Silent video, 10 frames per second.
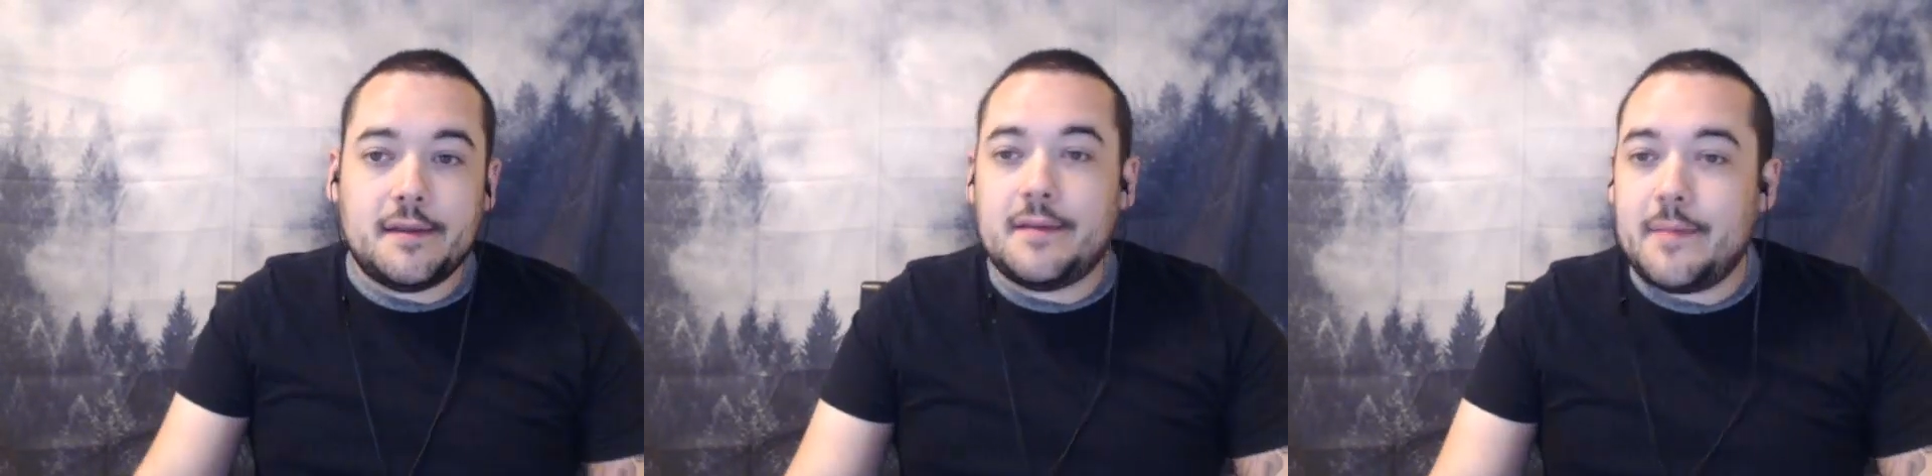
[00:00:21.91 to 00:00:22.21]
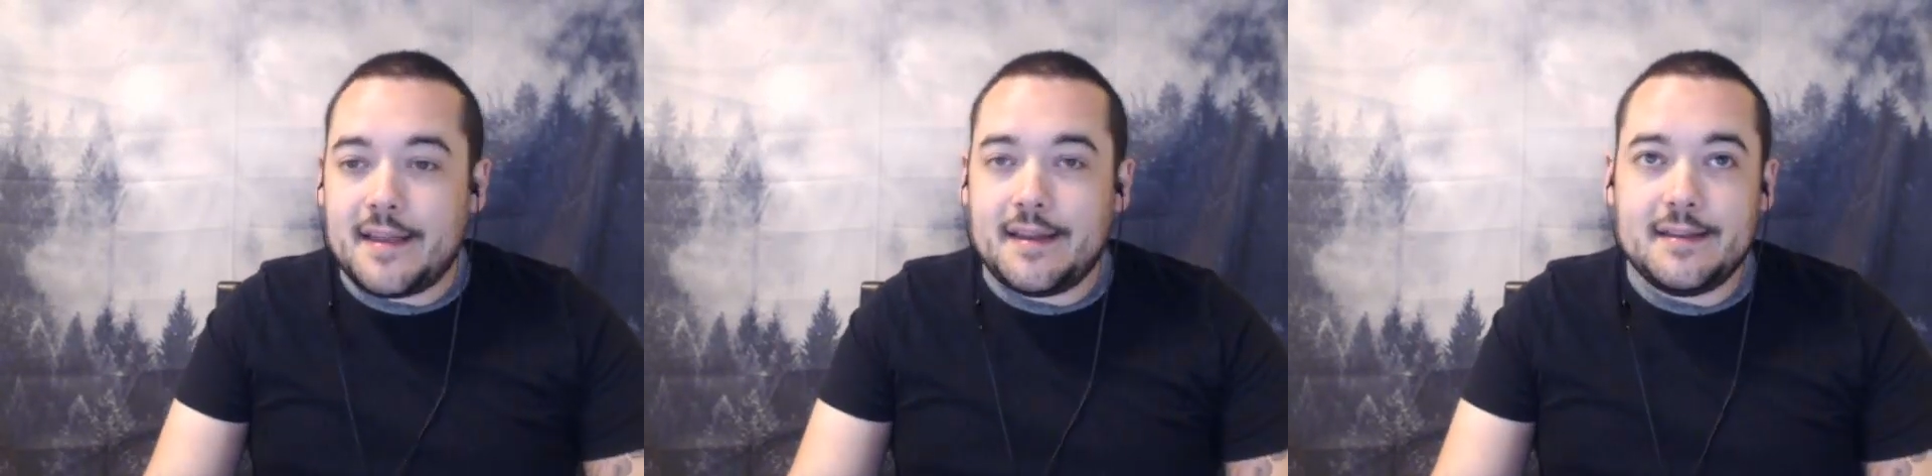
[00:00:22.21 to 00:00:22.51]
to
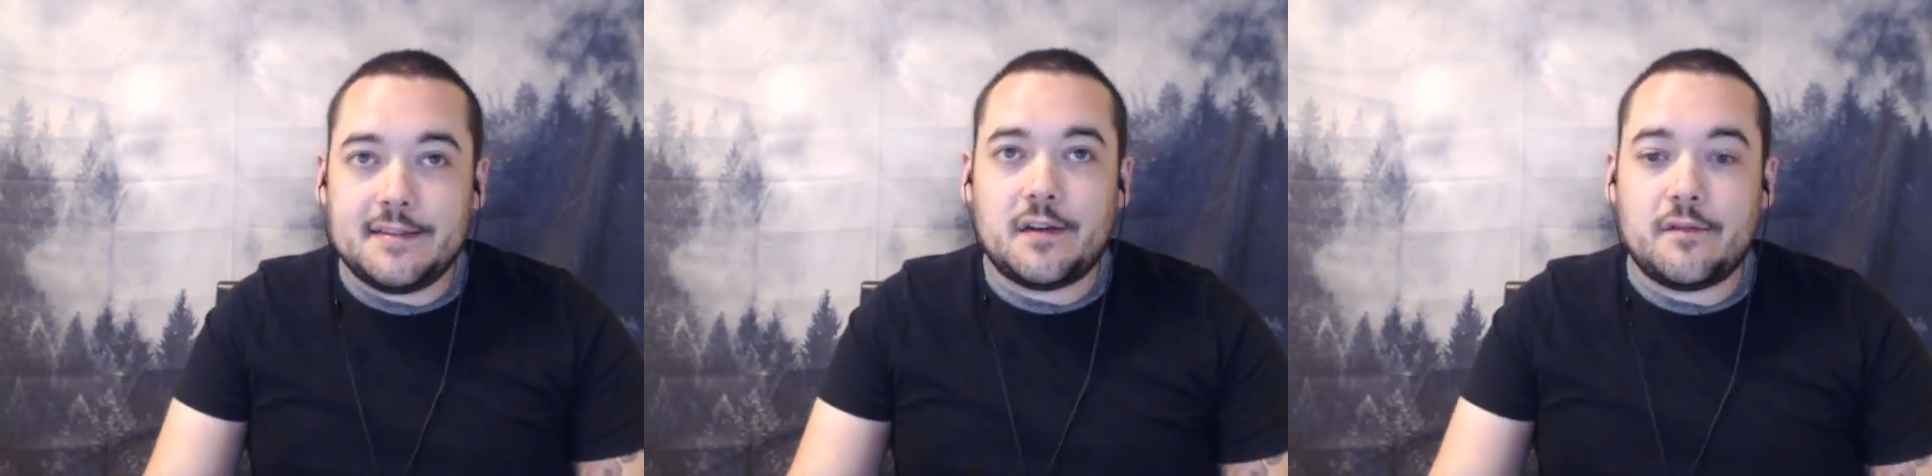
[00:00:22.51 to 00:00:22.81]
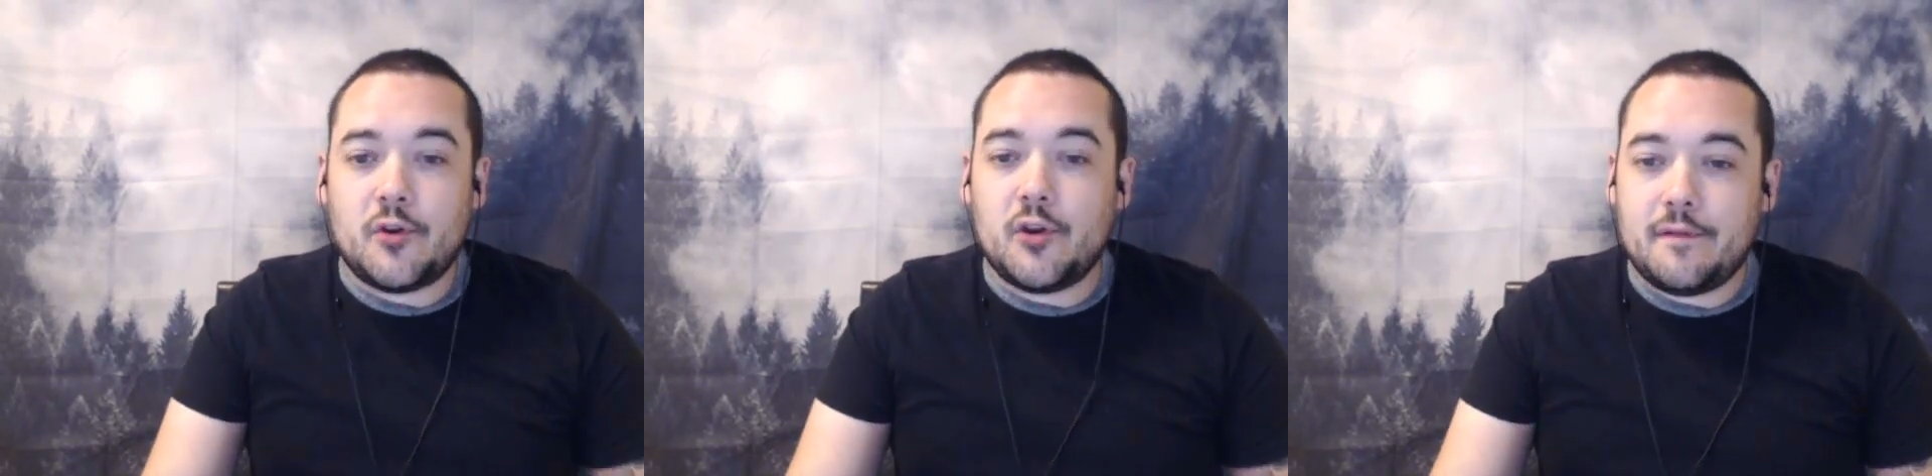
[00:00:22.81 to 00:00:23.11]
make it easier
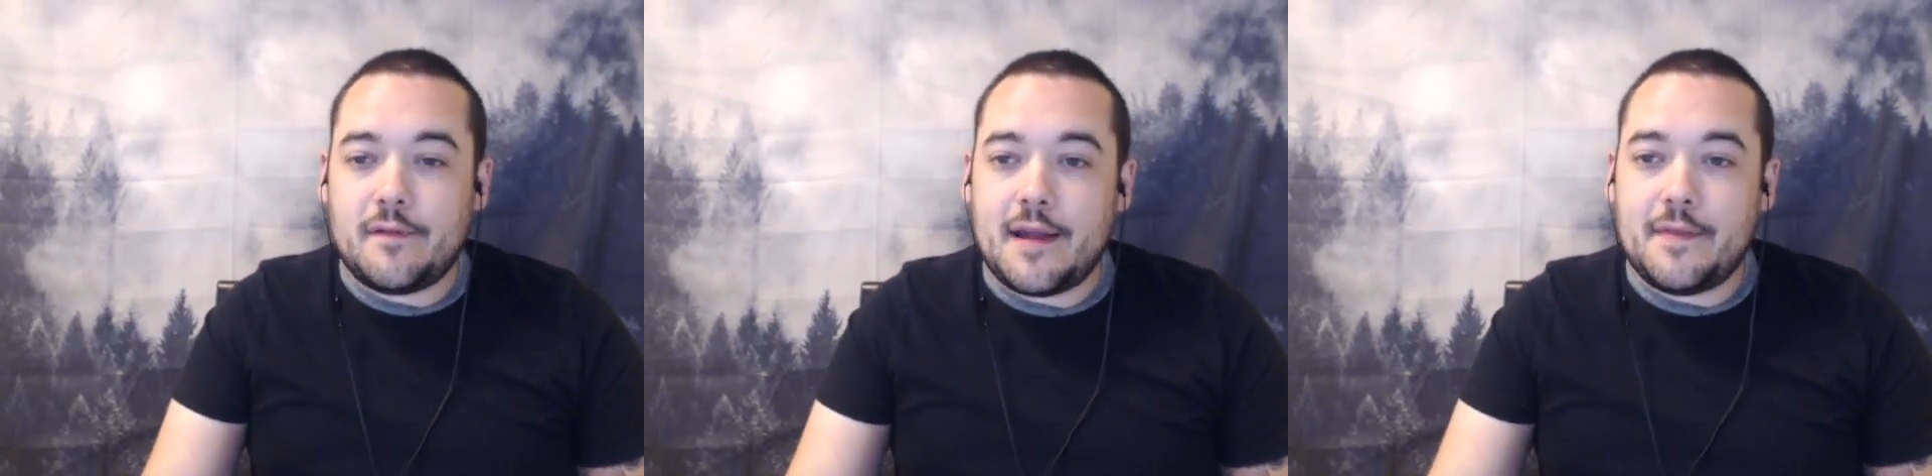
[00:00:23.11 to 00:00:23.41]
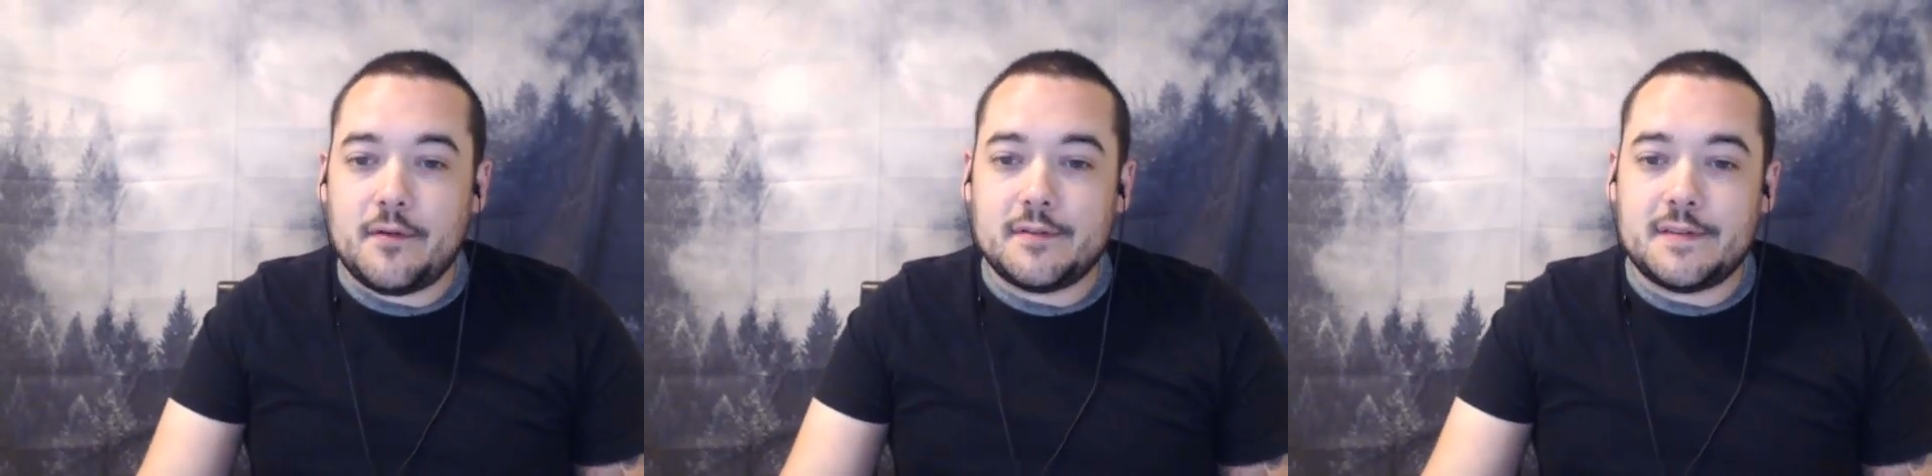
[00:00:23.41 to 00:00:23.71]
for you to find
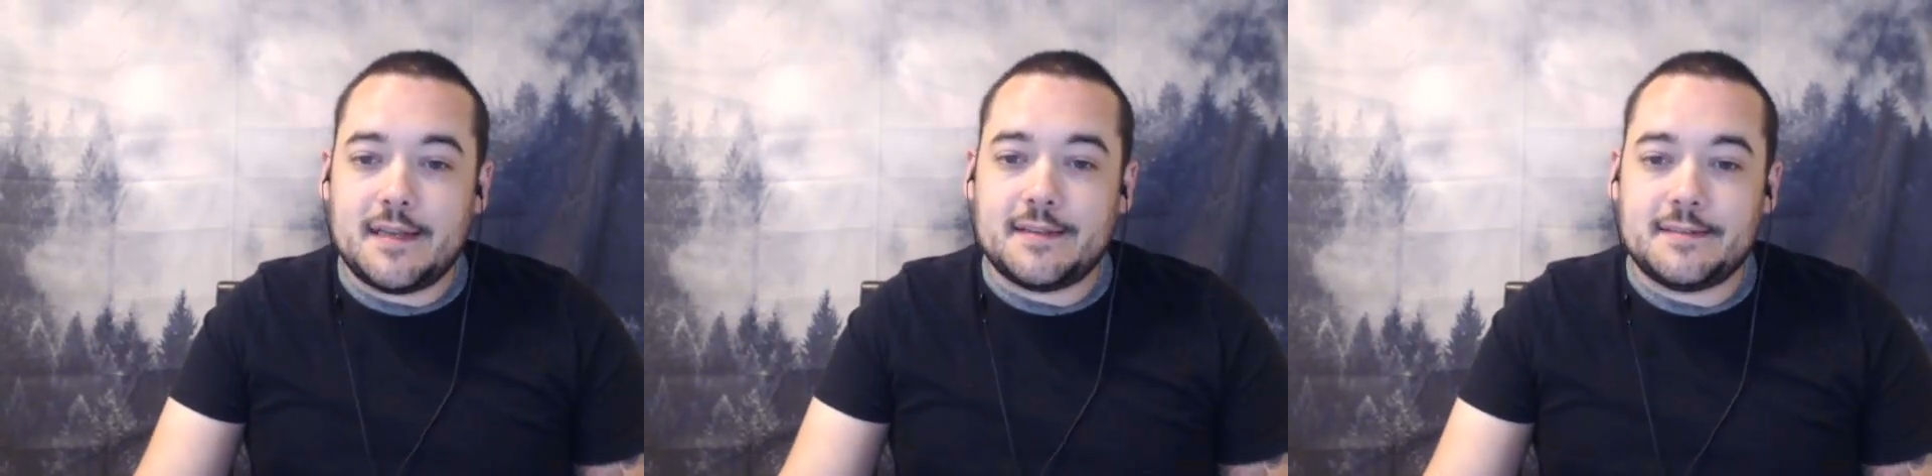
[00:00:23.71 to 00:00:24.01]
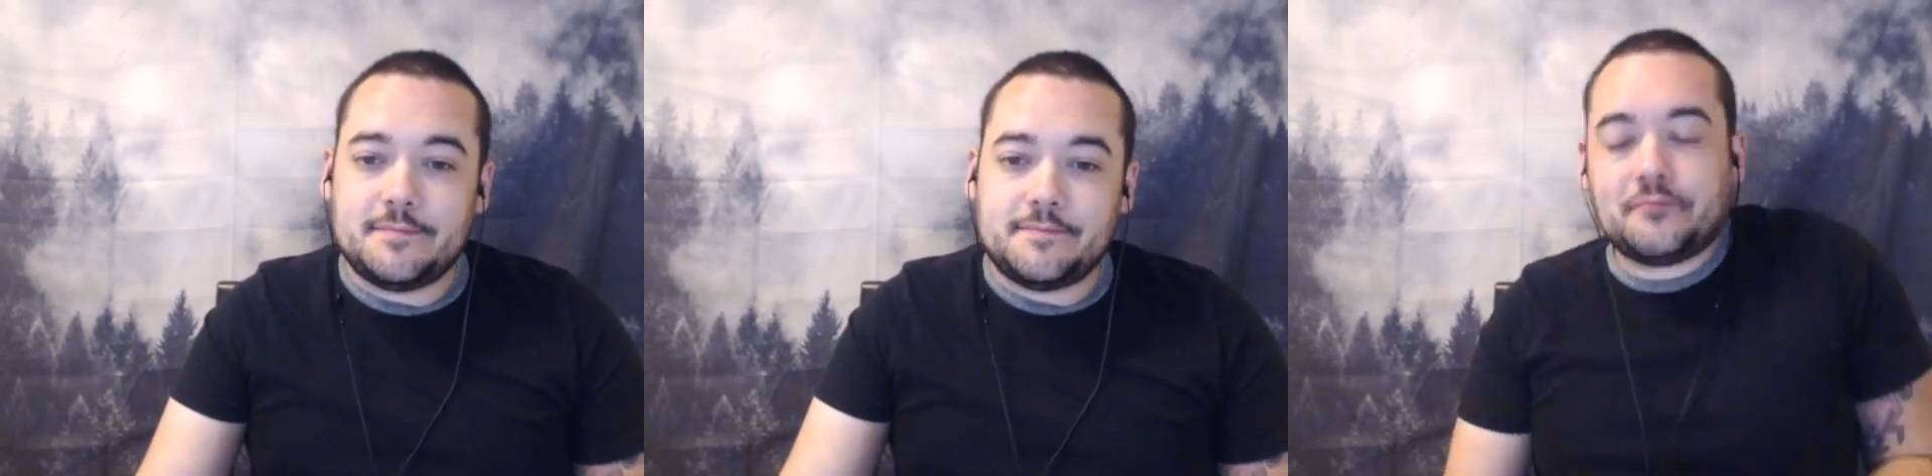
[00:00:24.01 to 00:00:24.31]
those things.